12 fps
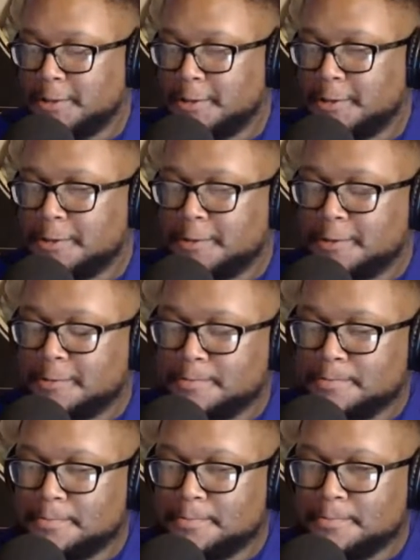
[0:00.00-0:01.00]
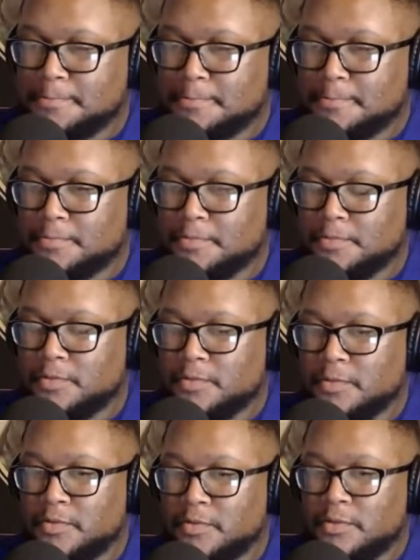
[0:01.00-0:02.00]

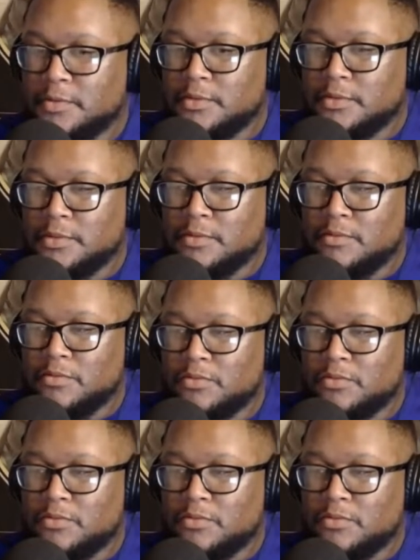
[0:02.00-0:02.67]
(silence)